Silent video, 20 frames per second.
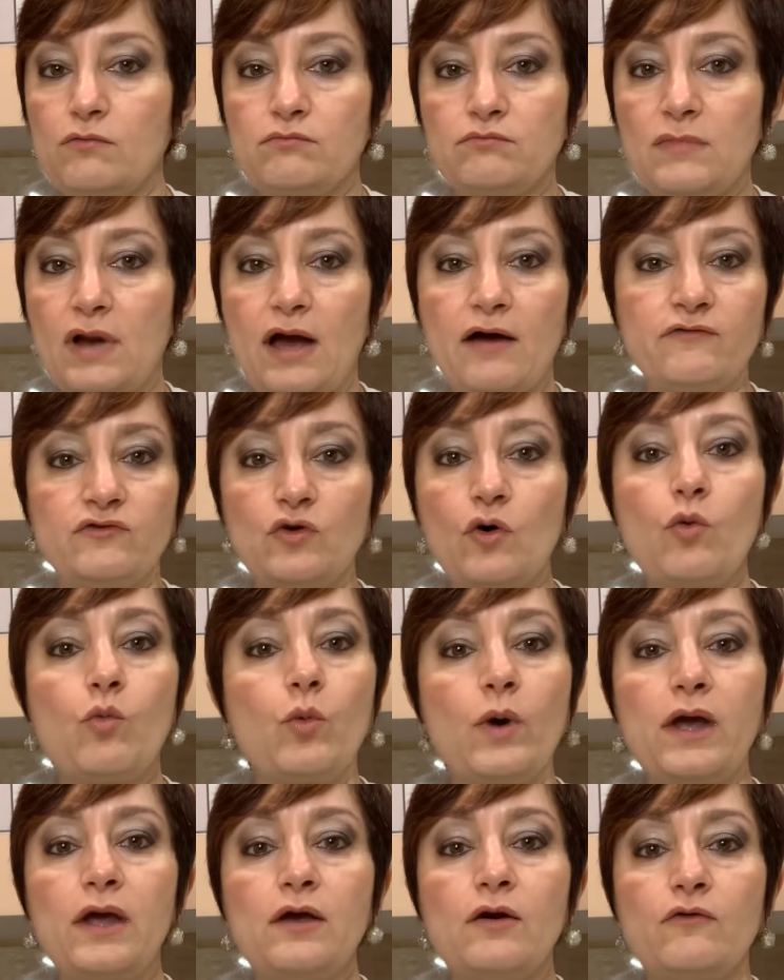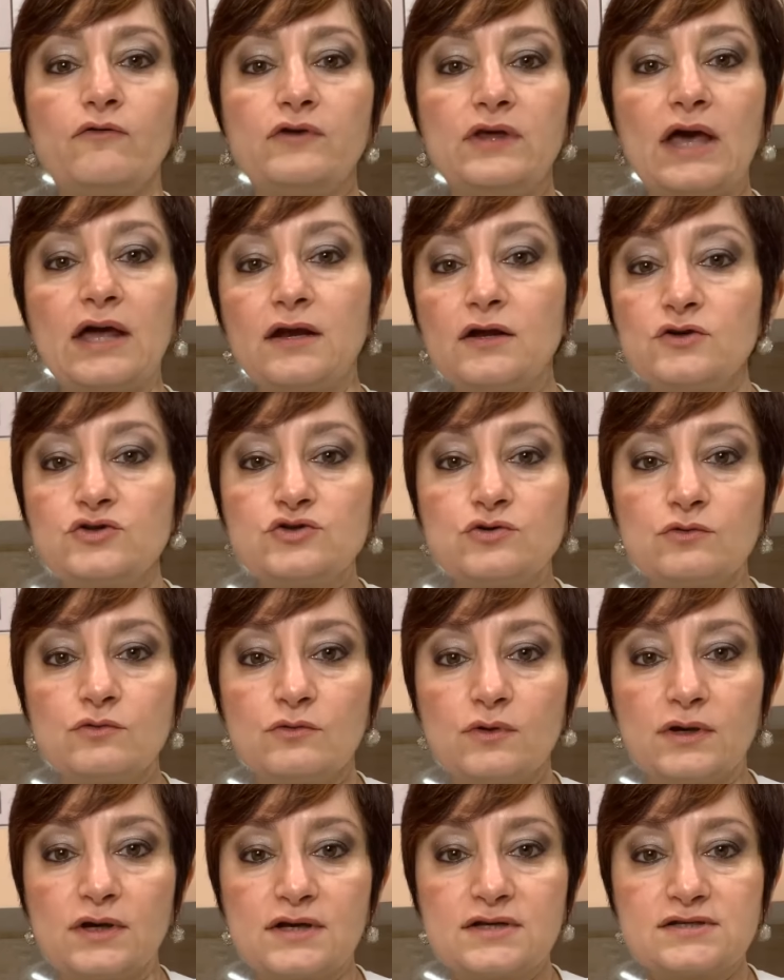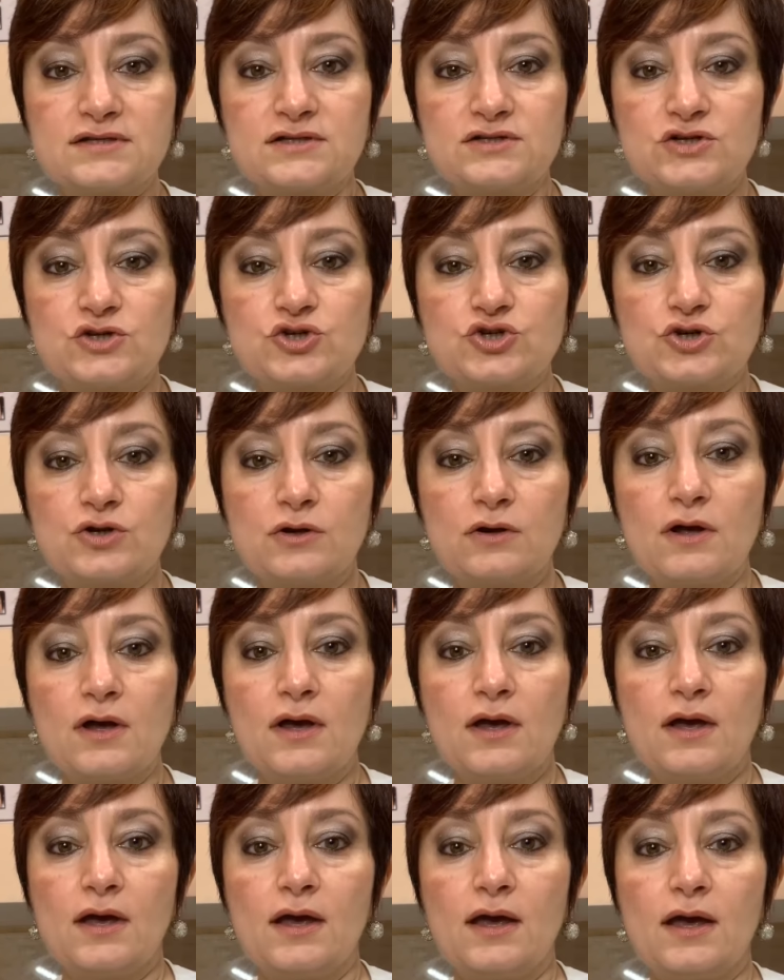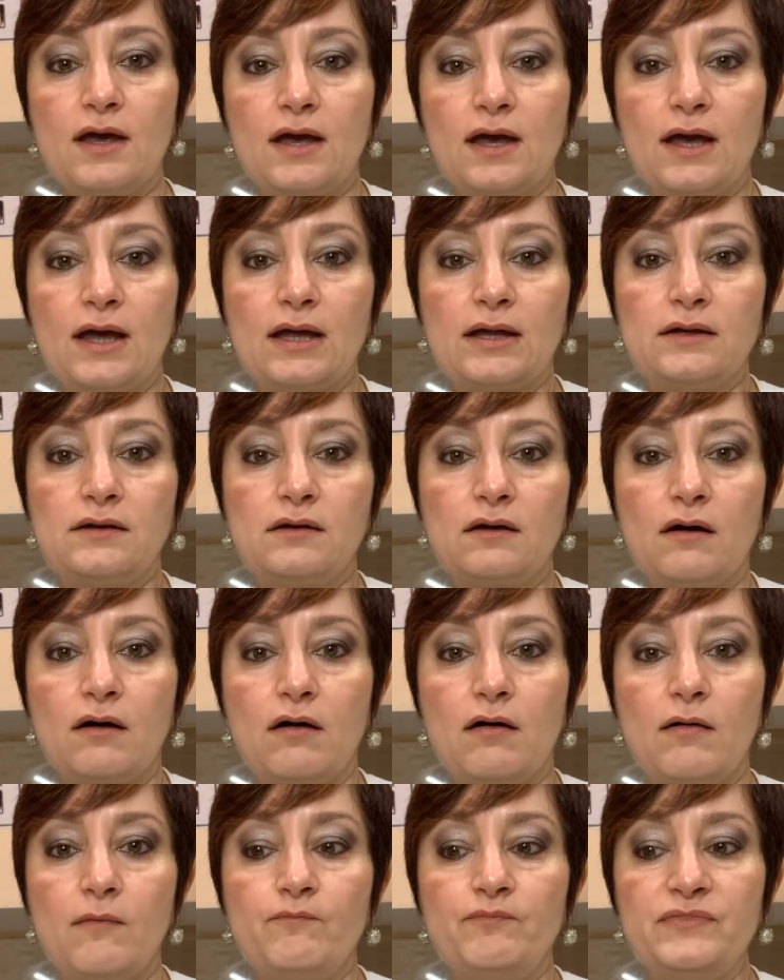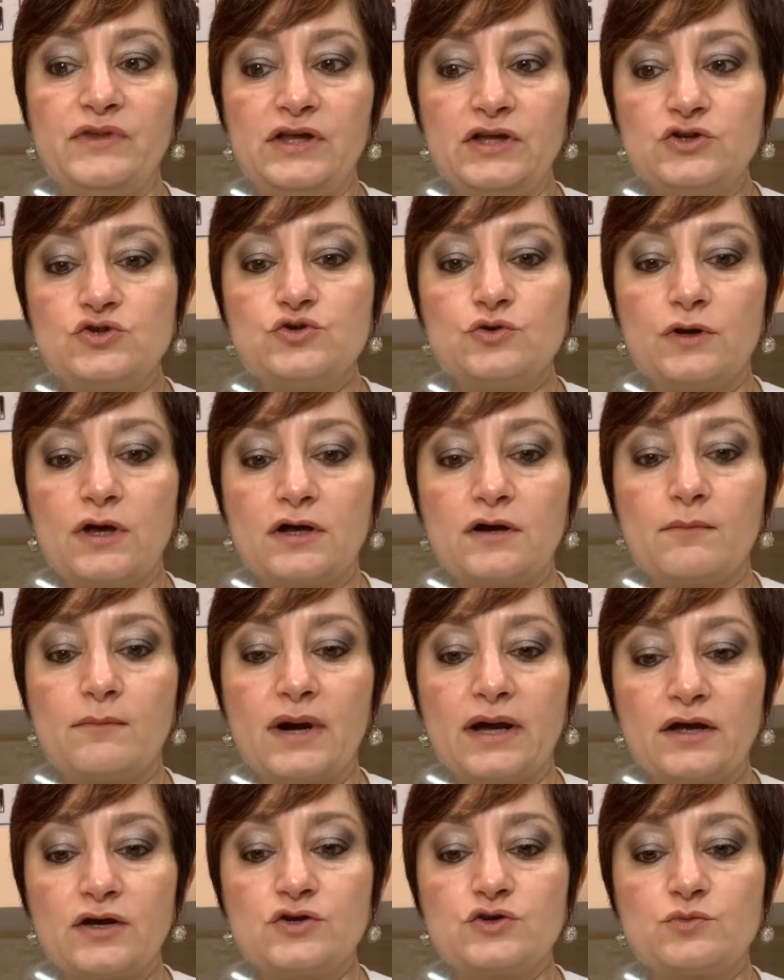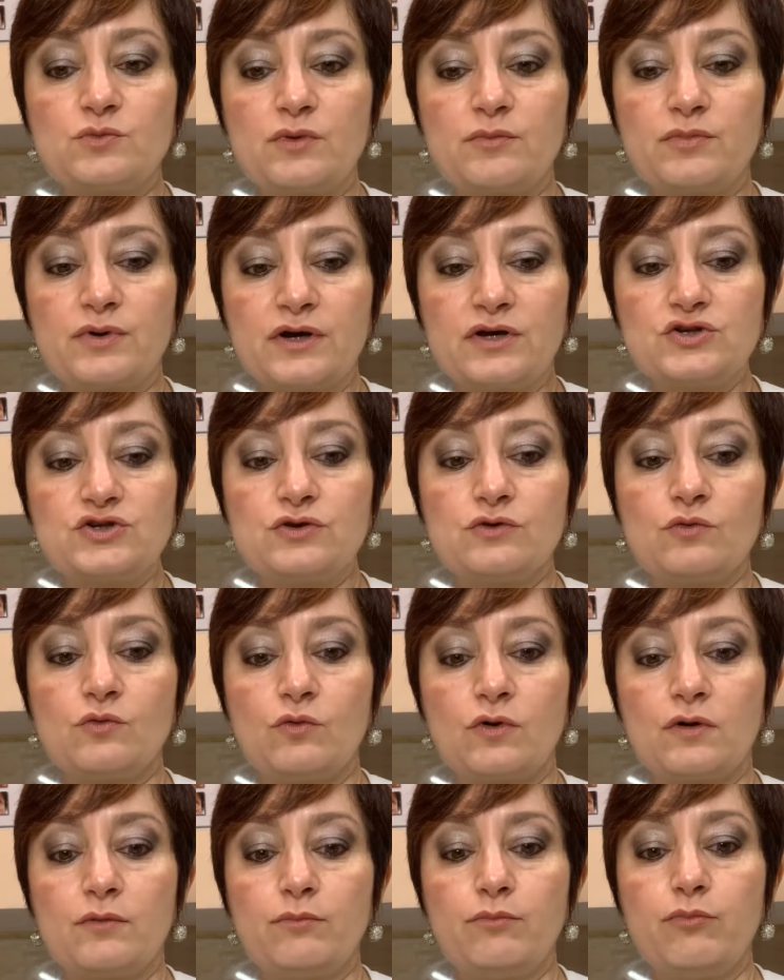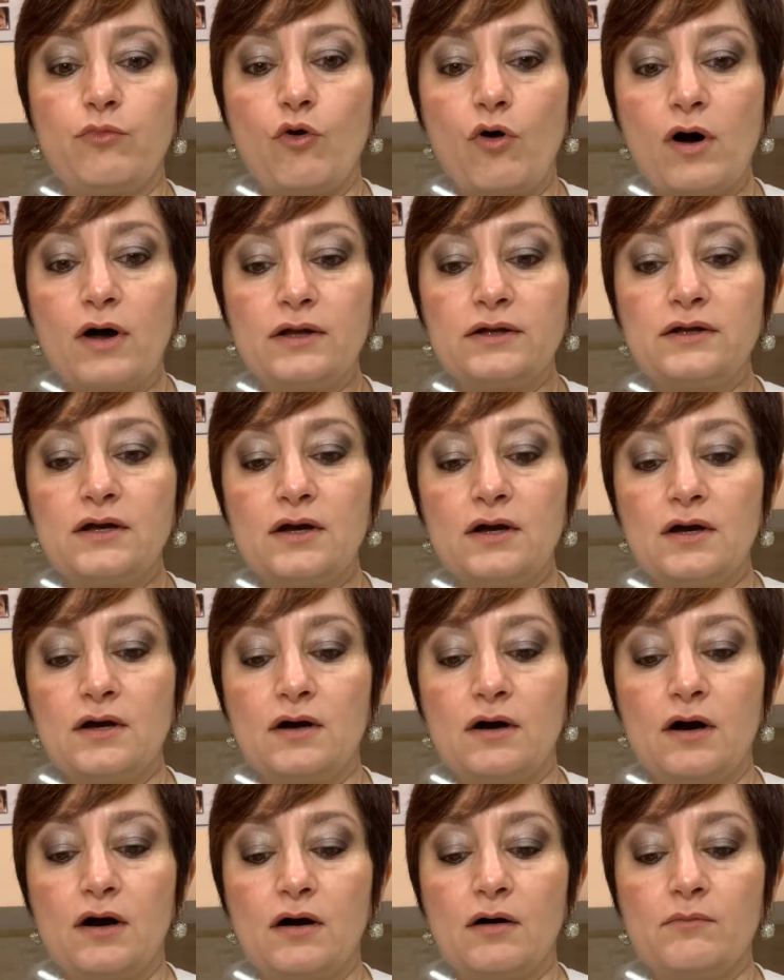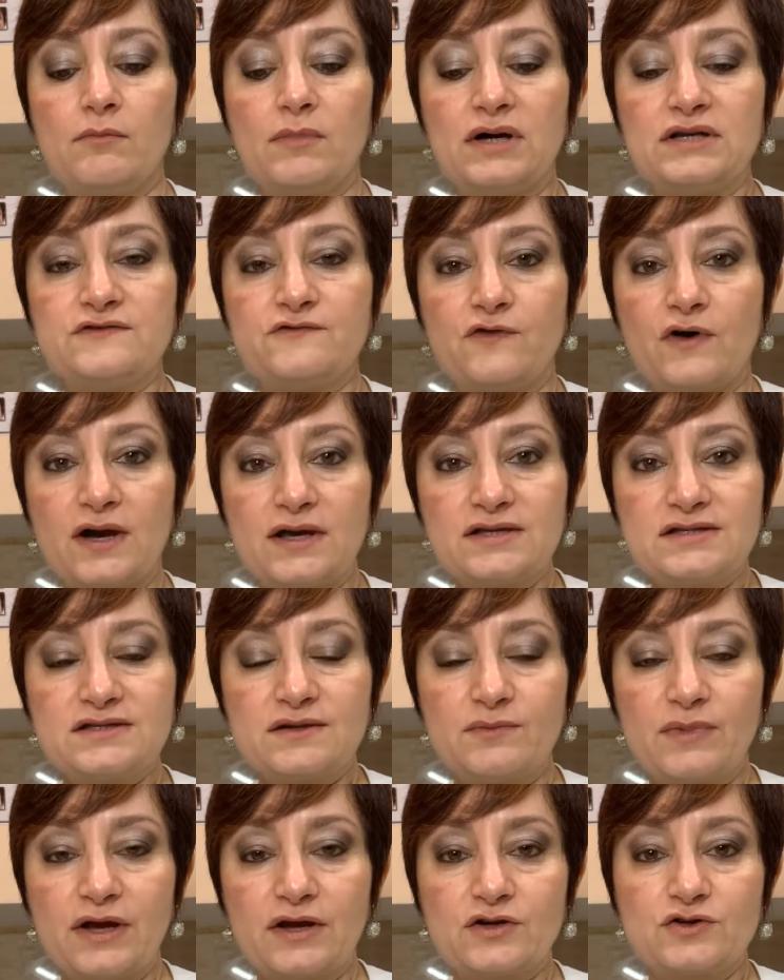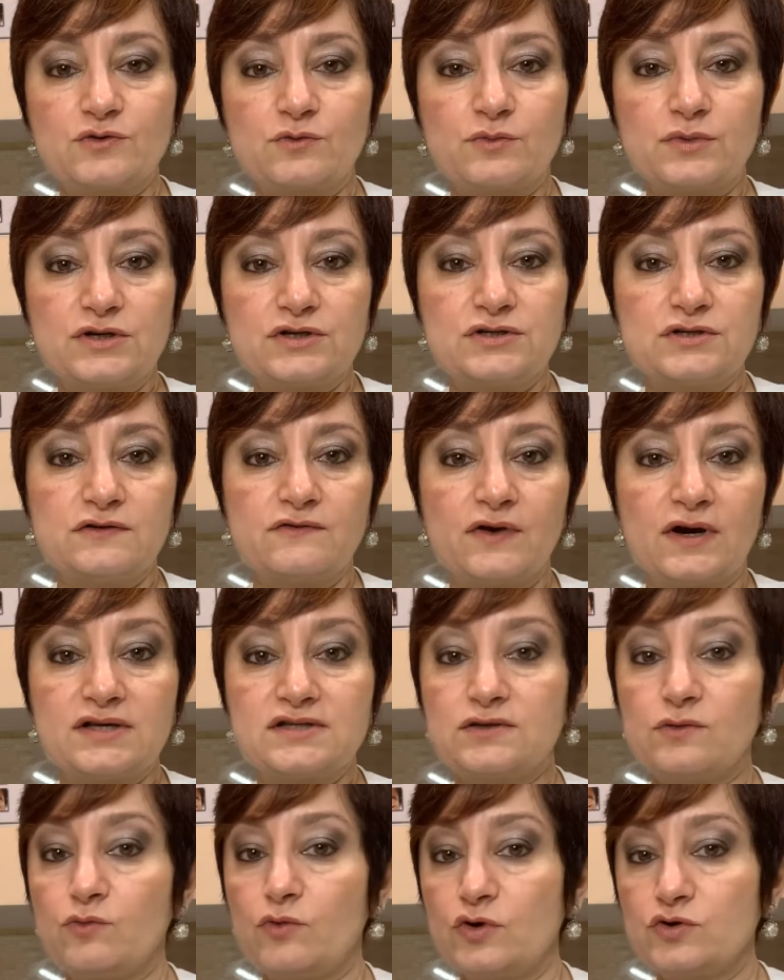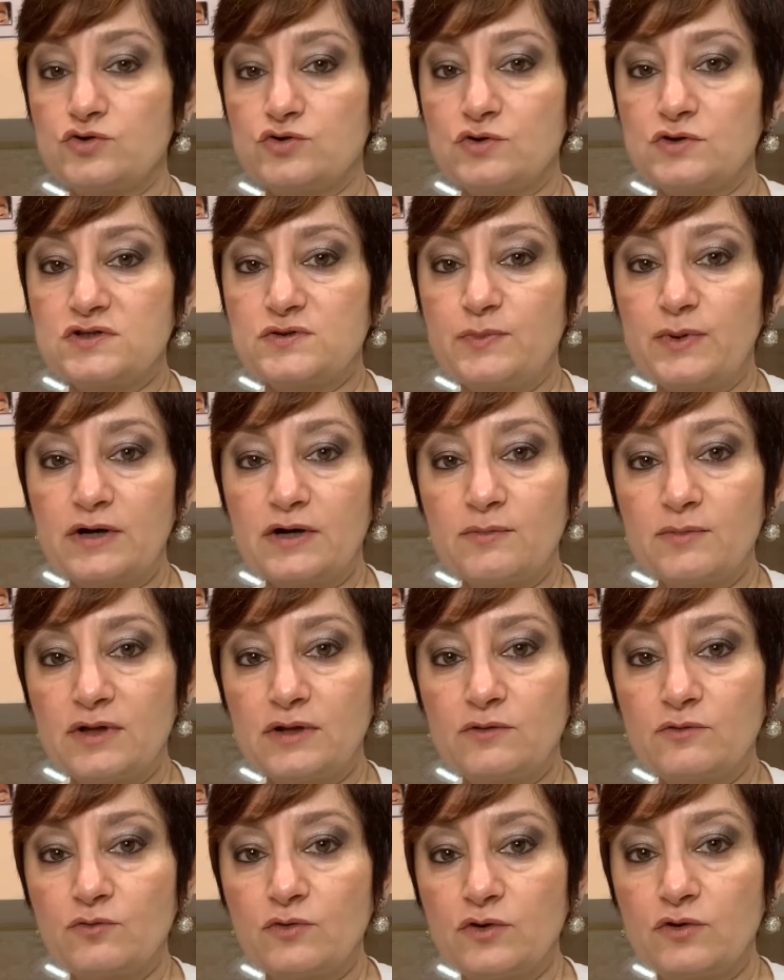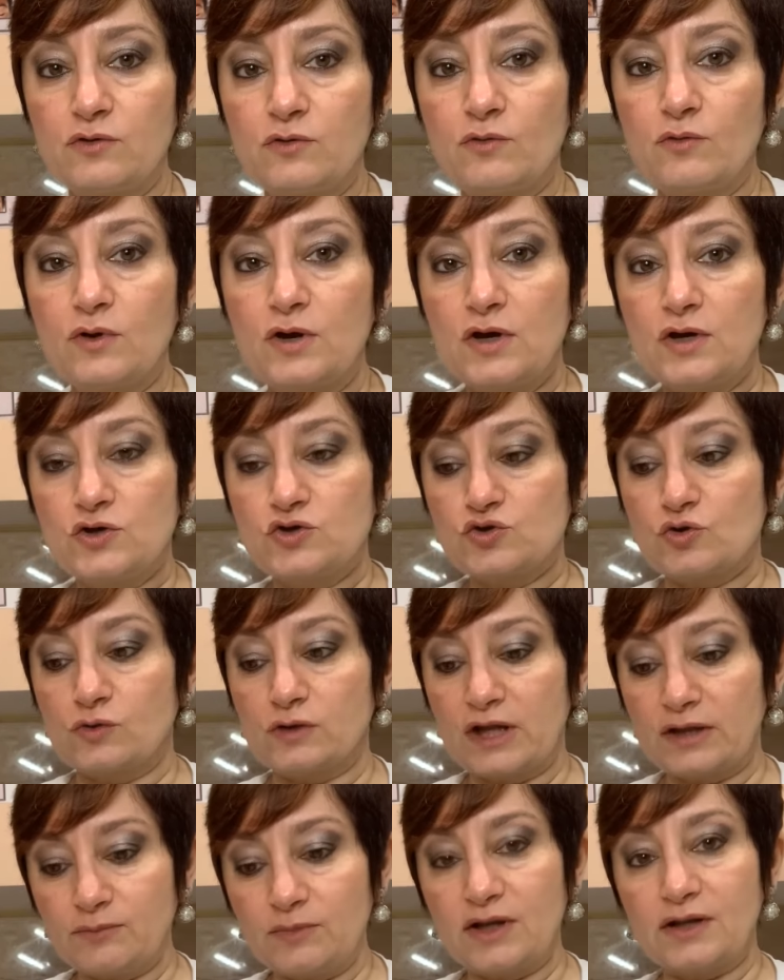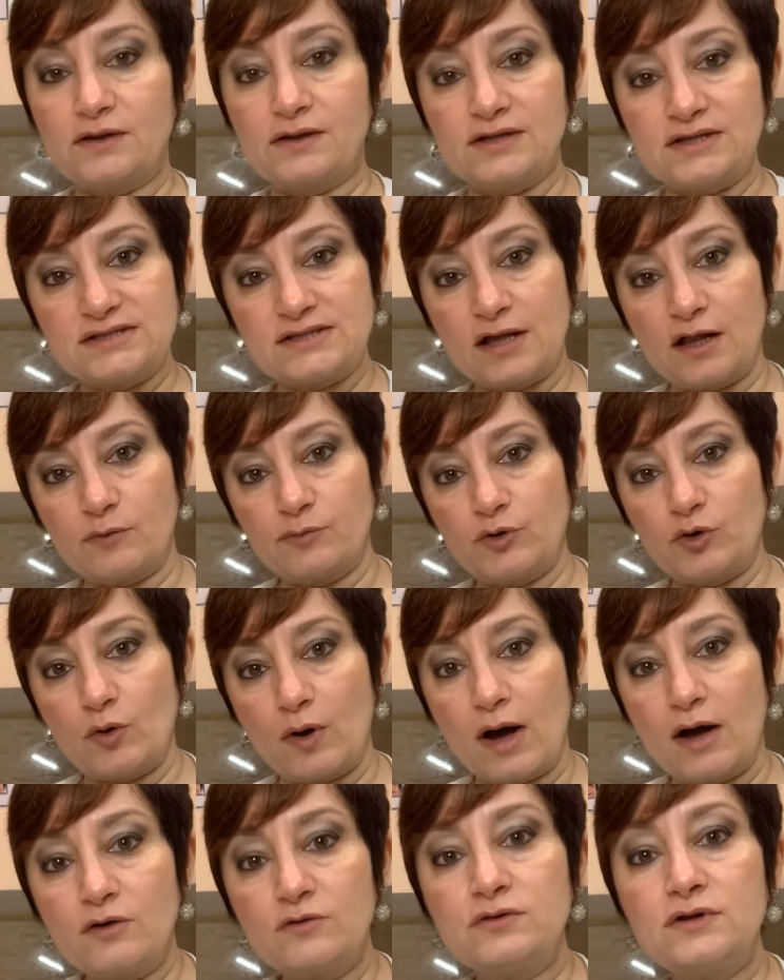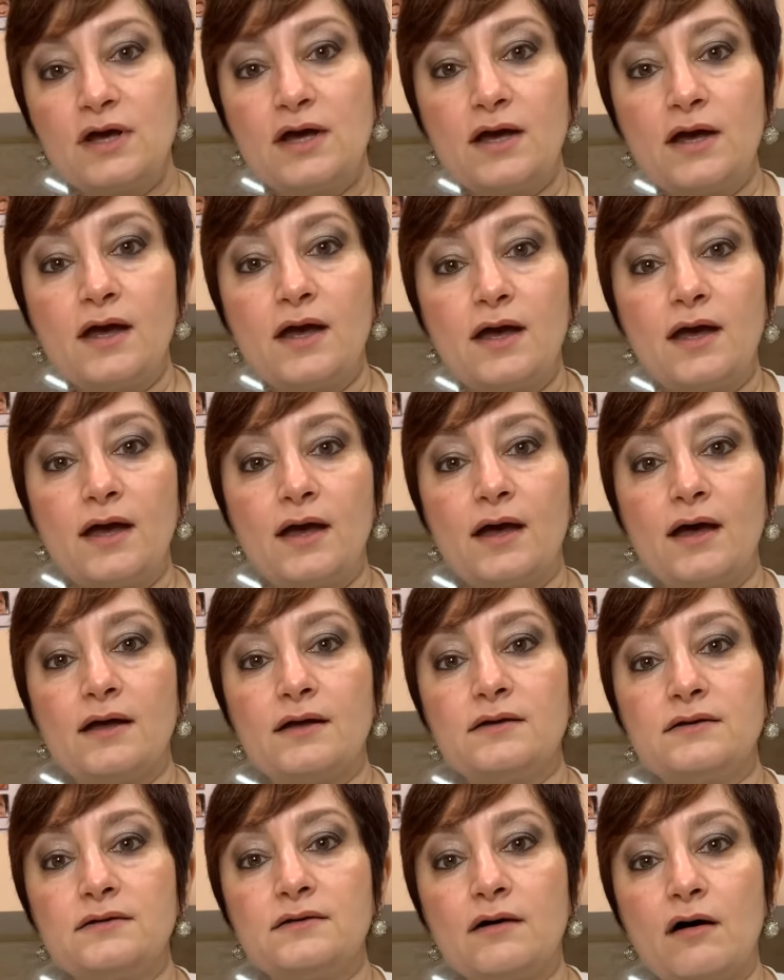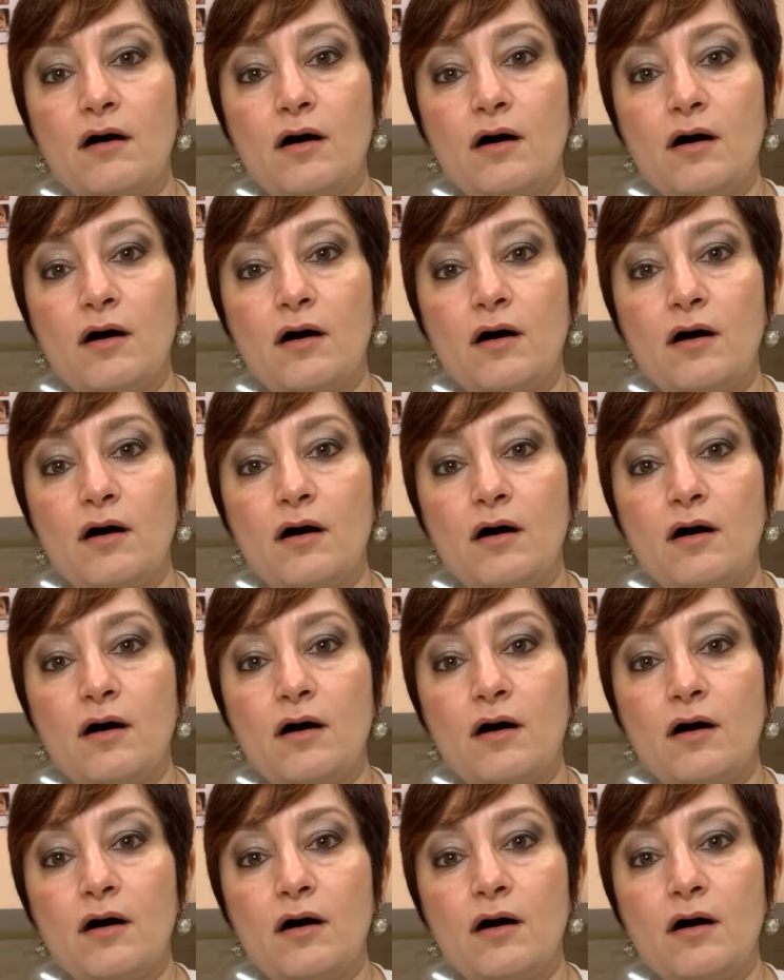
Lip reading: have no way of getting to an esthetician and need to get a microdermabrasion or bought a microdermabrasion device, and want to experiment with you, so let me at least help you out and